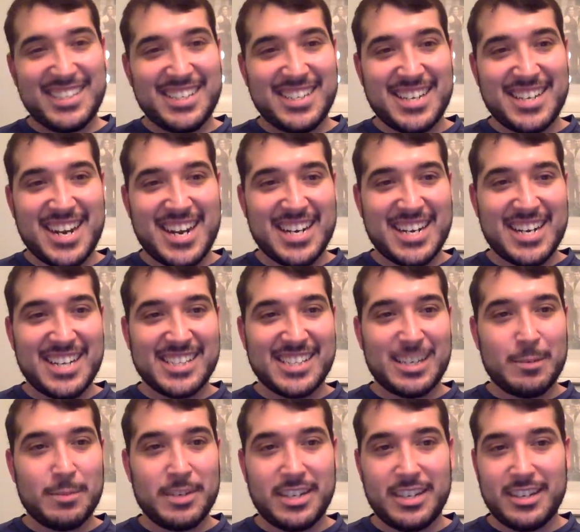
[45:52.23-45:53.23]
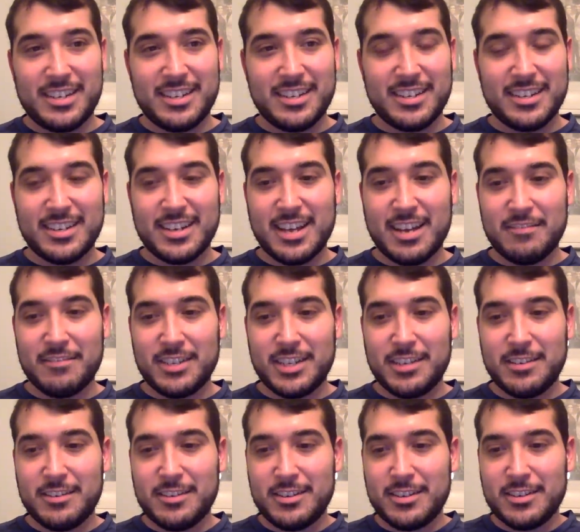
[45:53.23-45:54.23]
All right, guys, anybody have
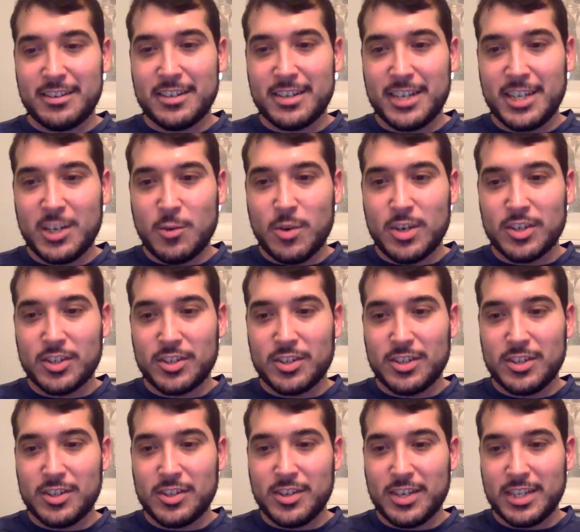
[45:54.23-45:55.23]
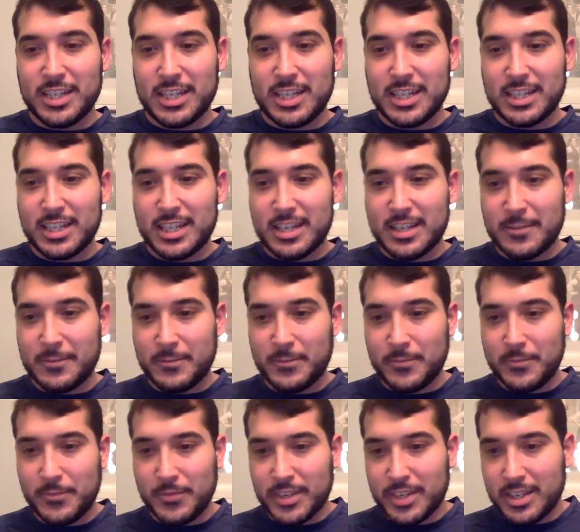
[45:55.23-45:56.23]
any questions or anything like that?
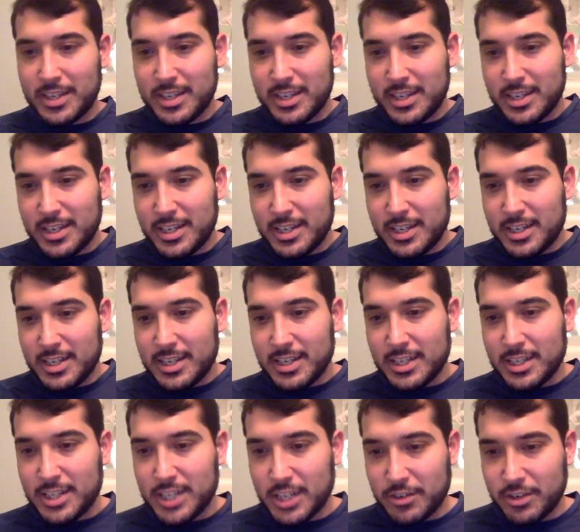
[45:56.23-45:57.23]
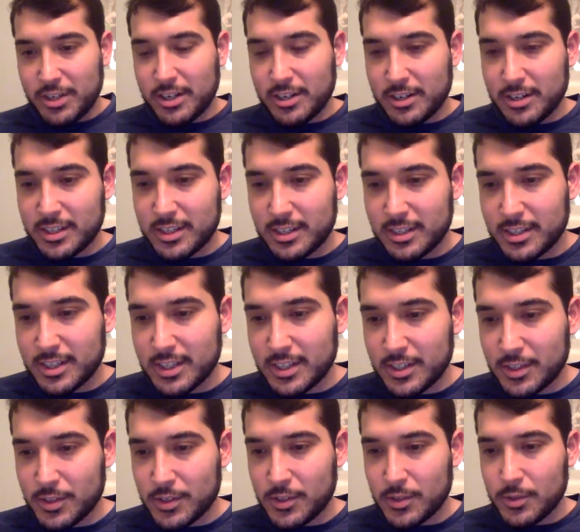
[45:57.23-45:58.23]
Jerry R
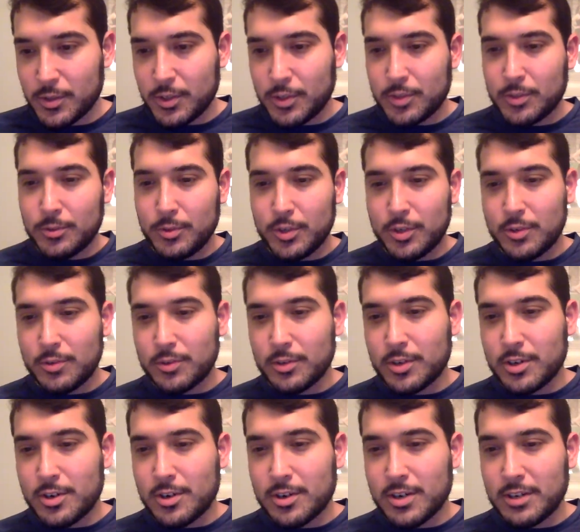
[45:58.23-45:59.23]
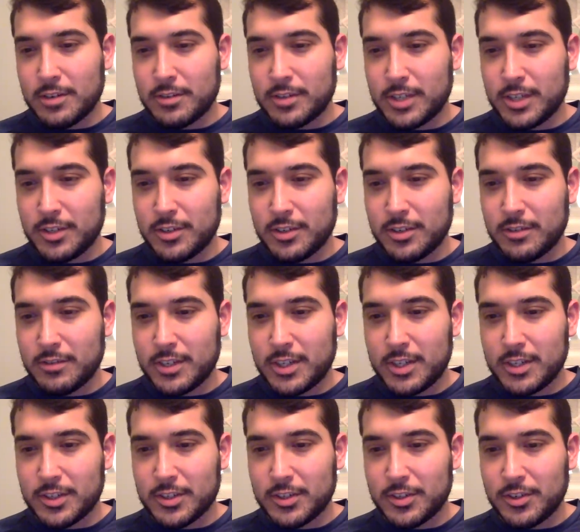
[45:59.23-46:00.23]
says, so do you tune your own car? I've seen your other
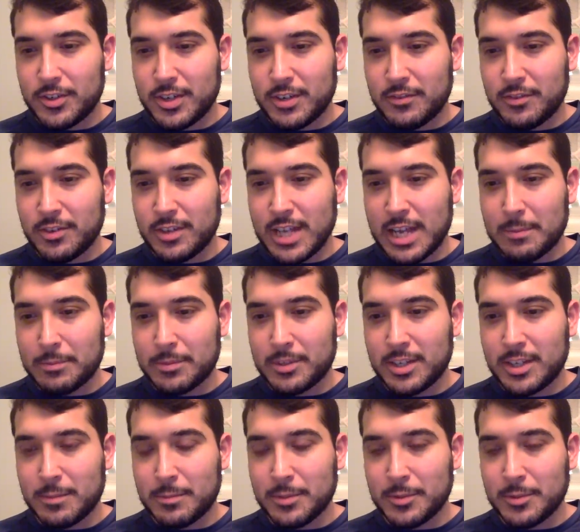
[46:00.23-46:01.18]
videos and you have your laptop and